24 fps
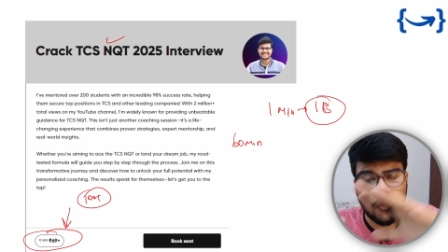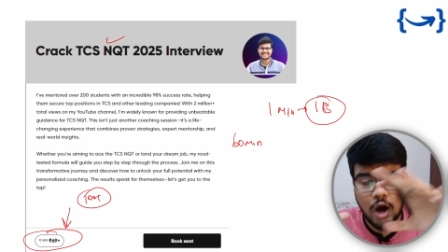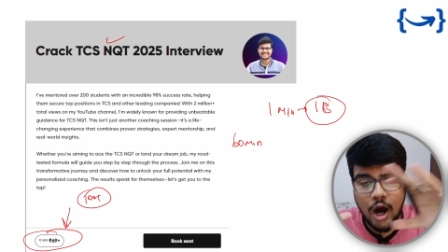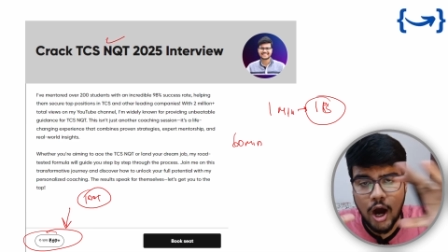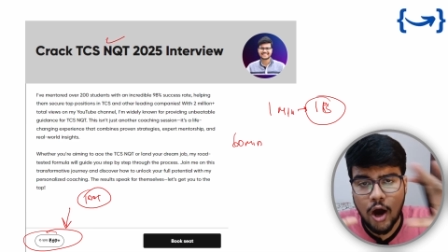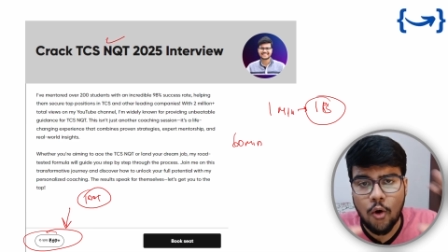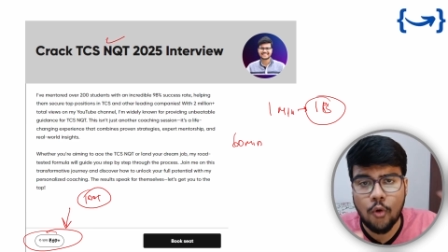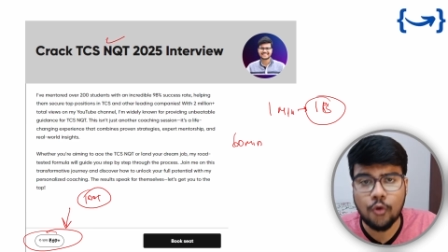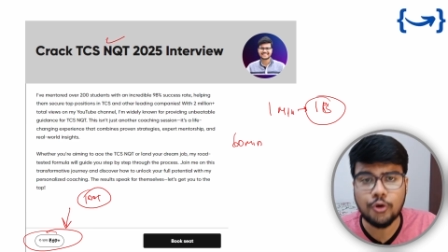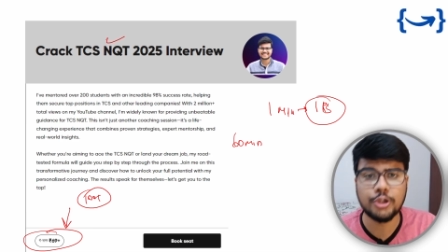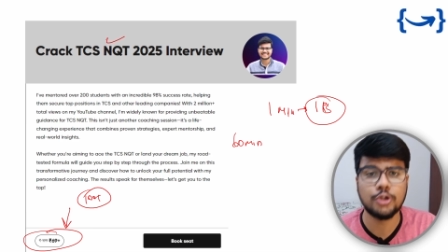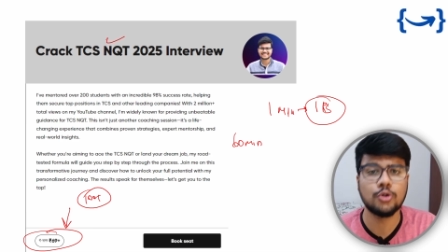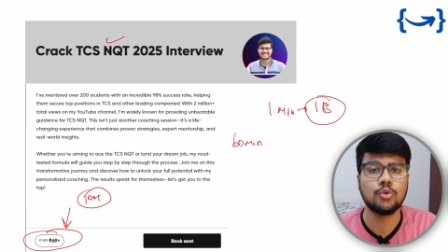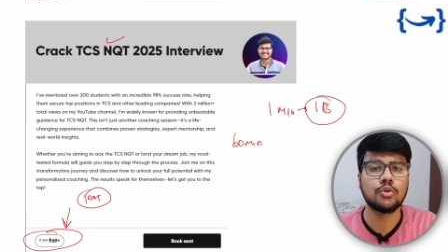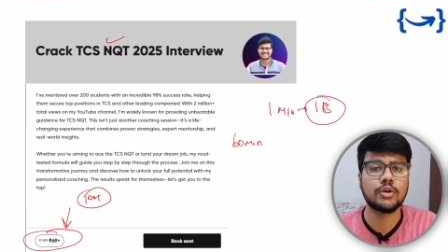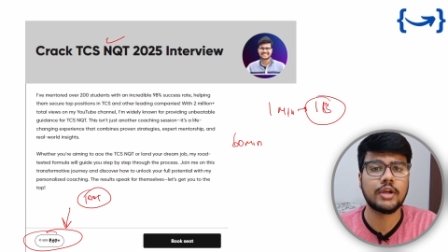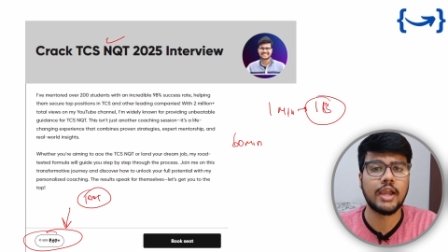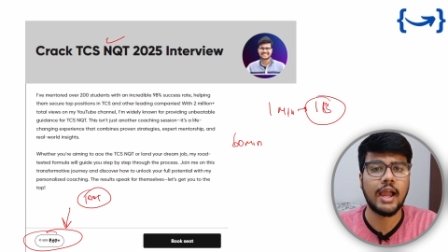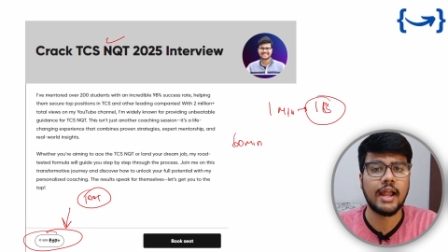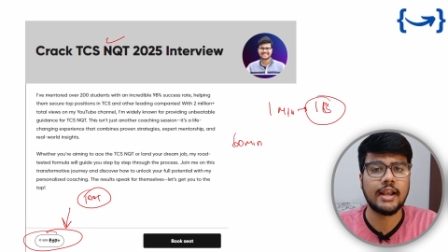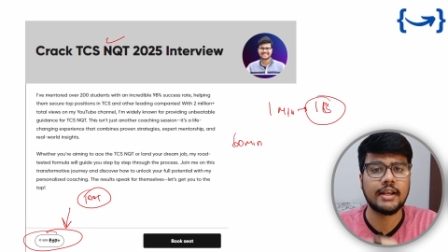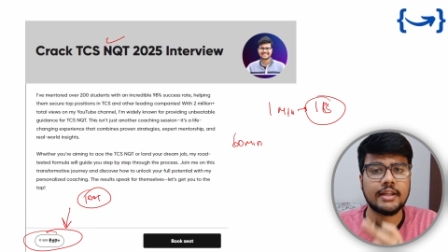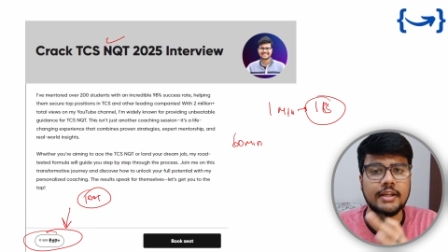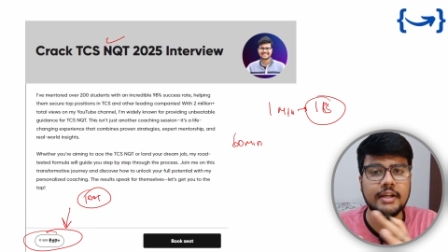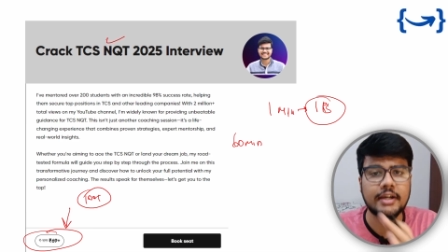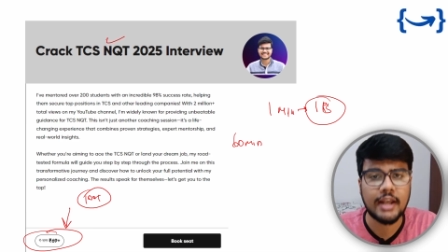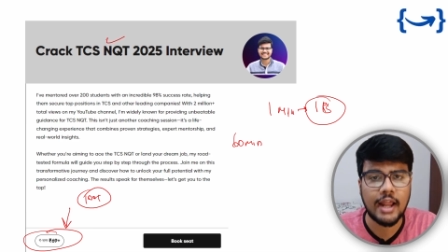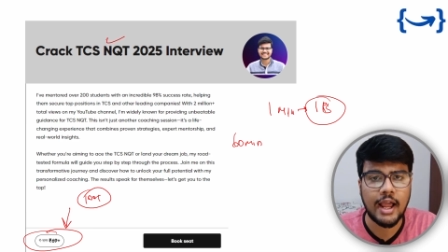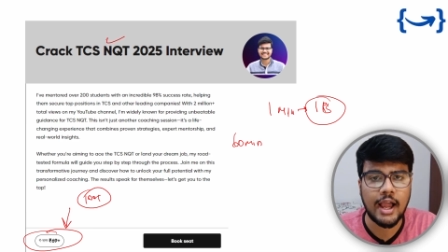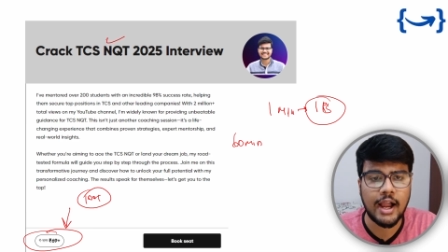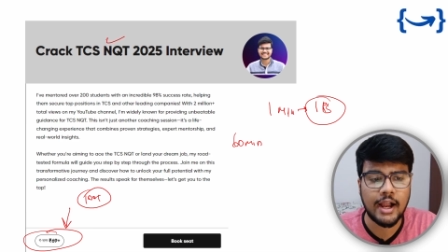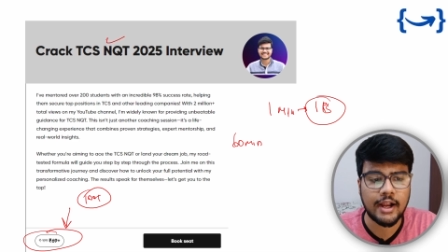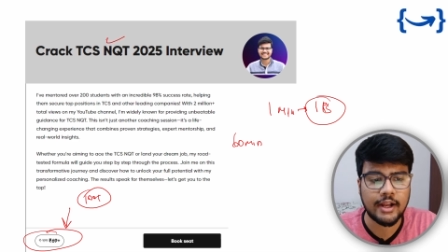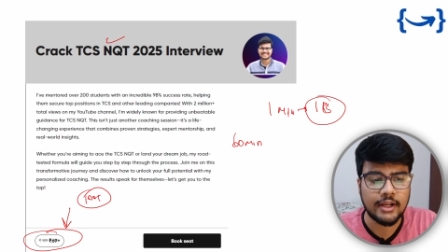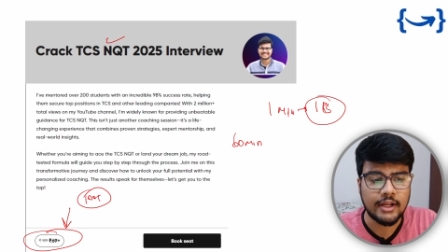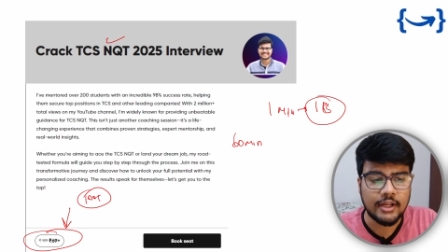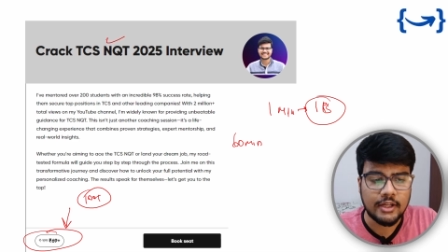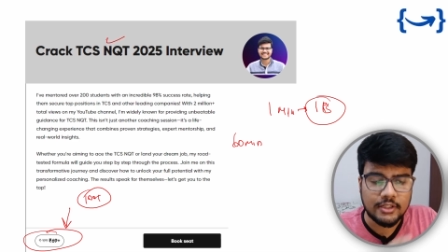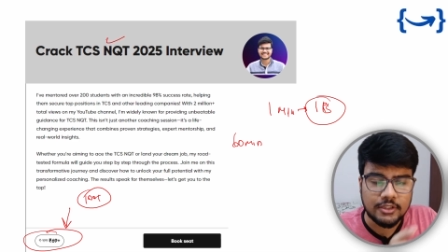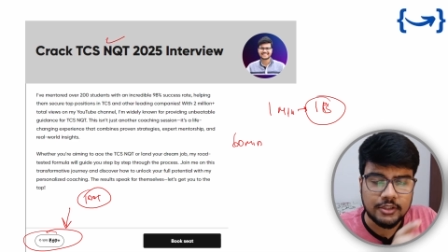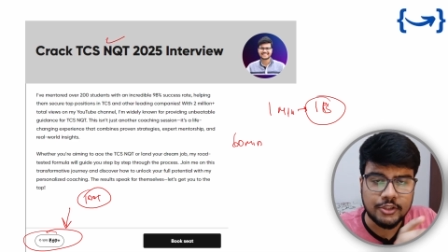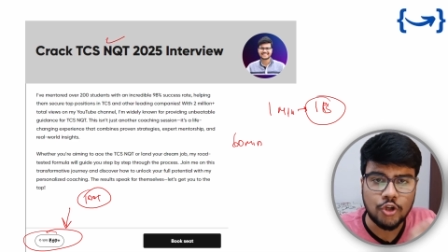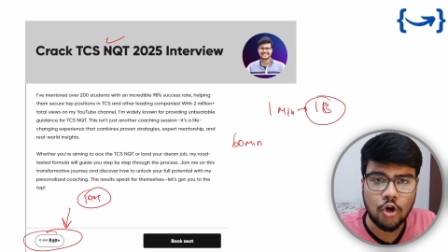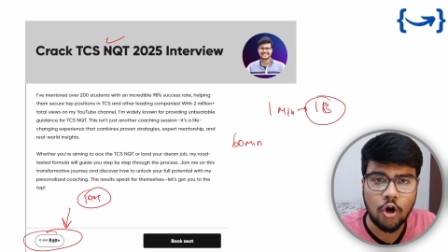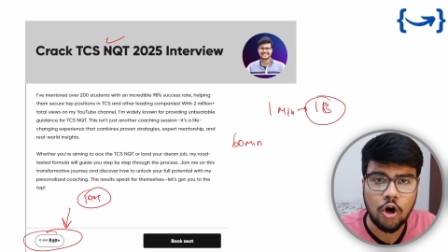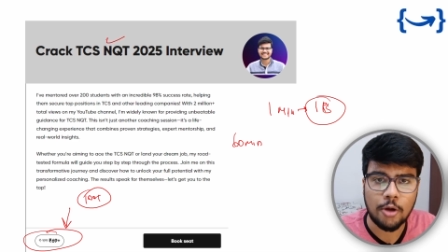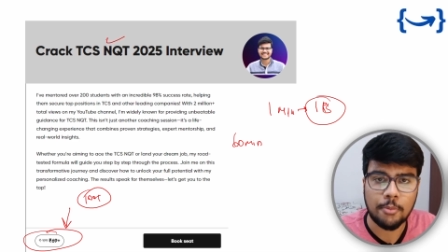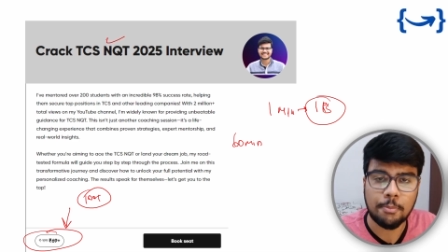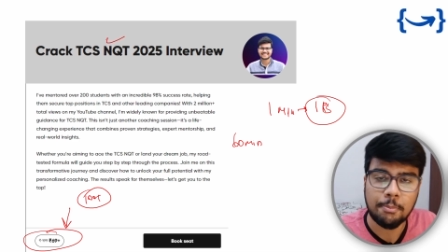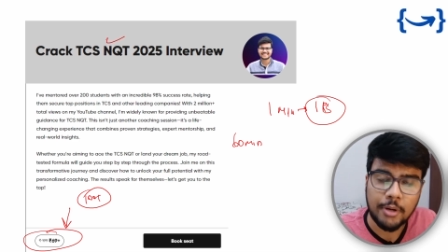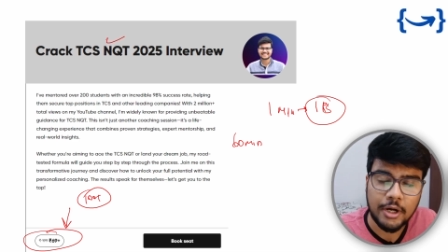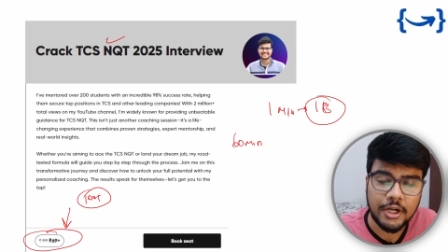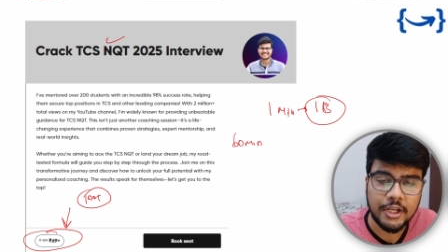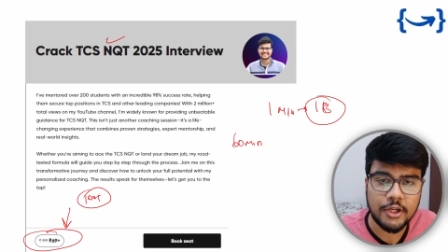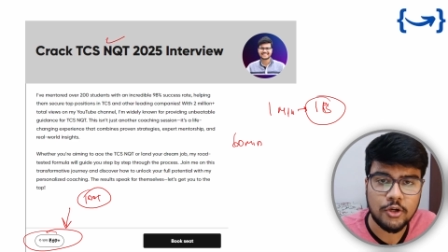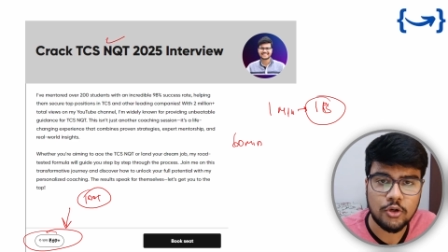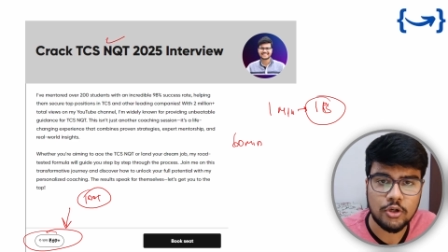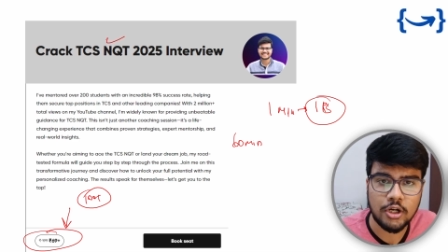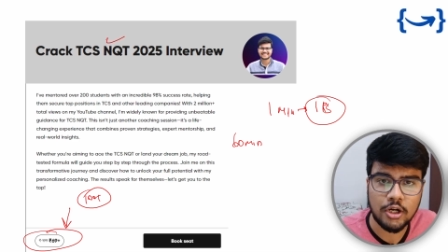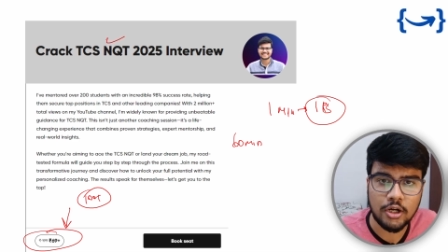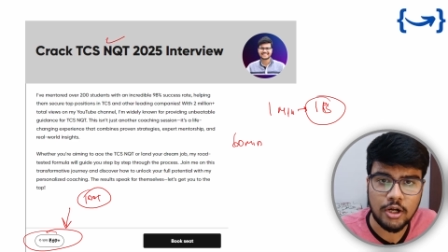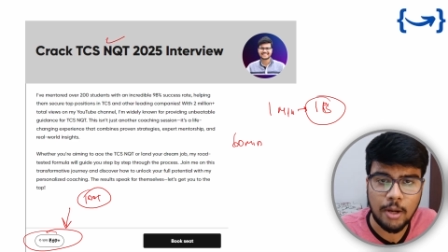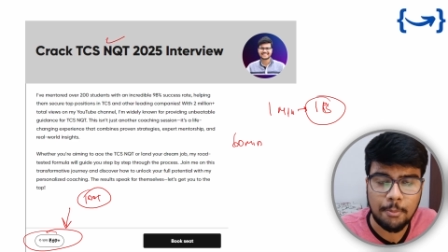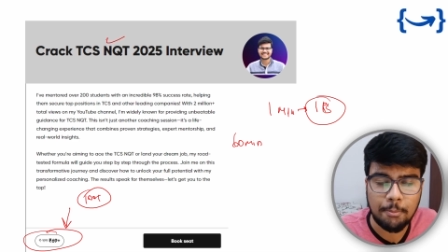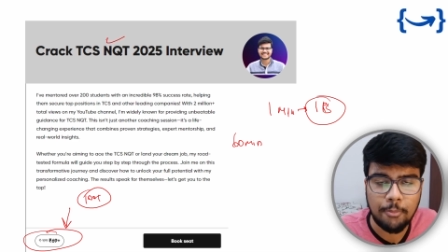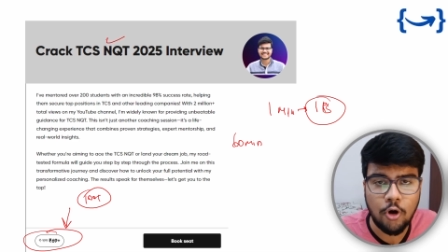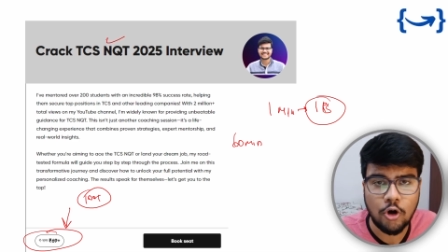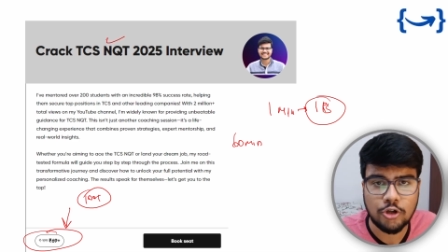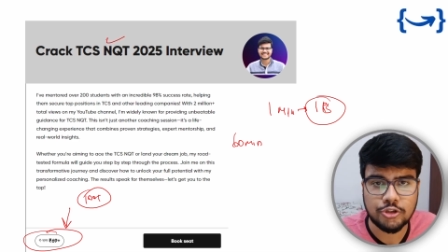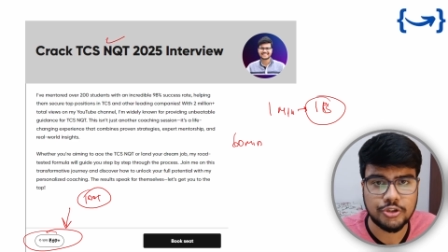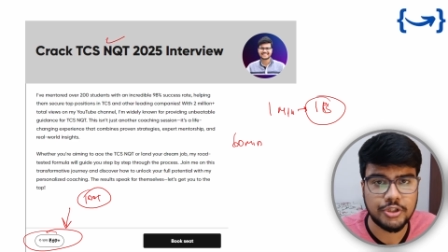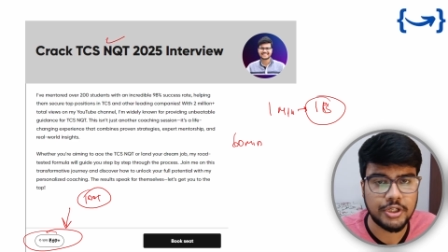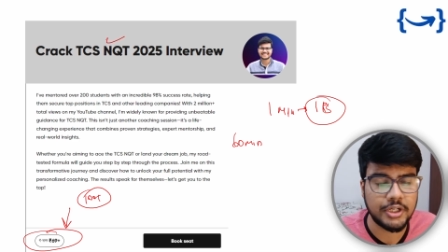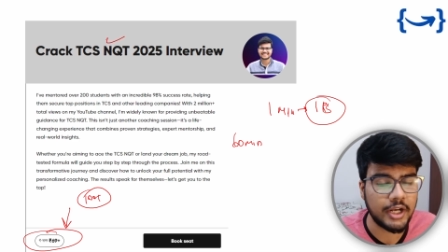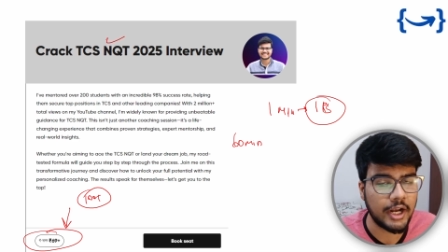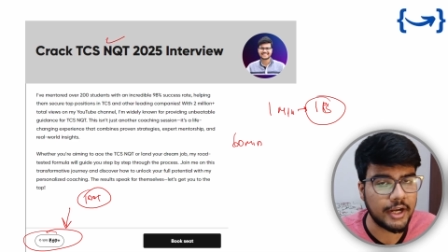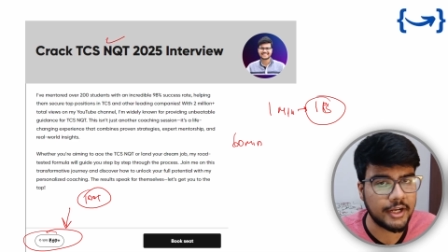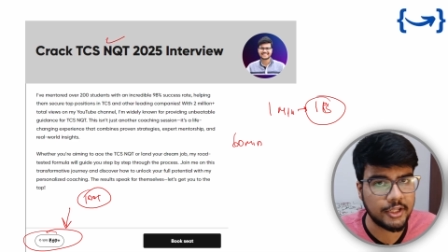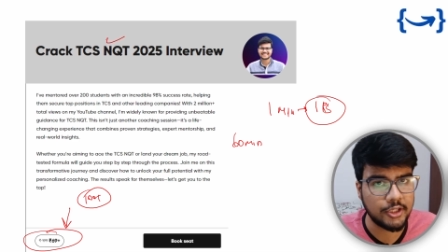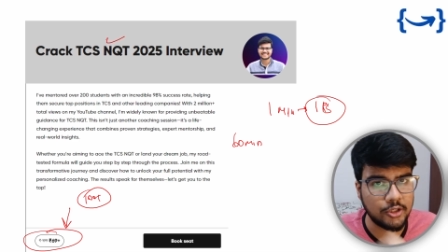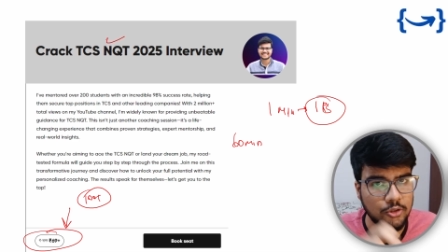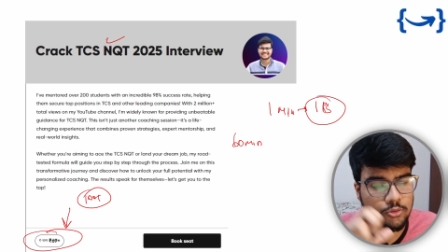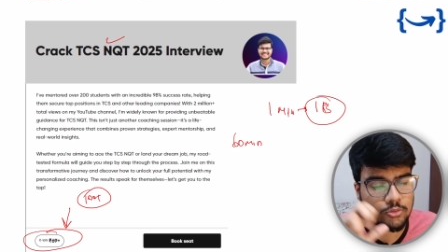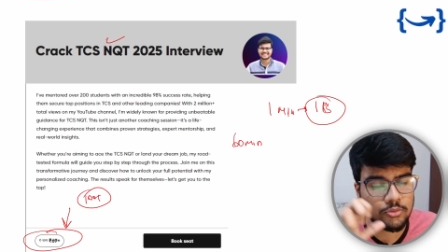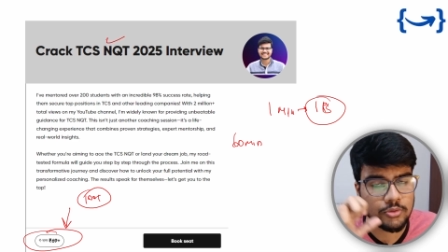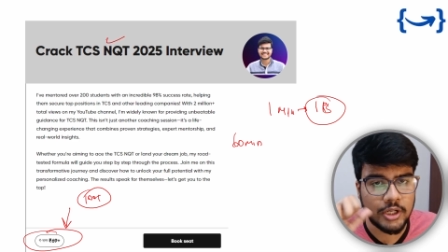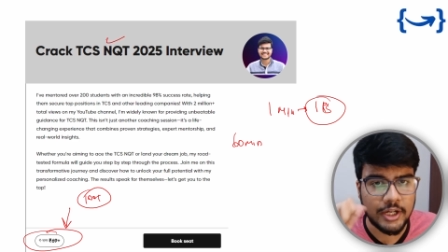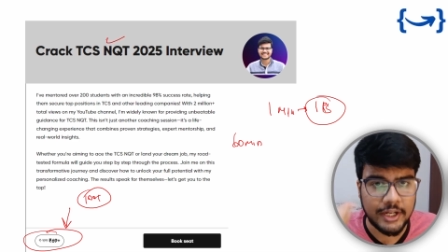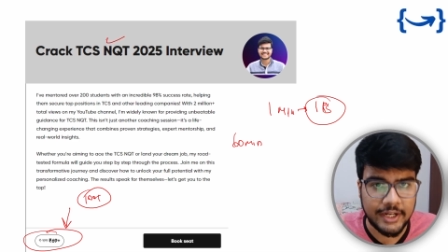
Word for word: how you can crack your particular opportunity that you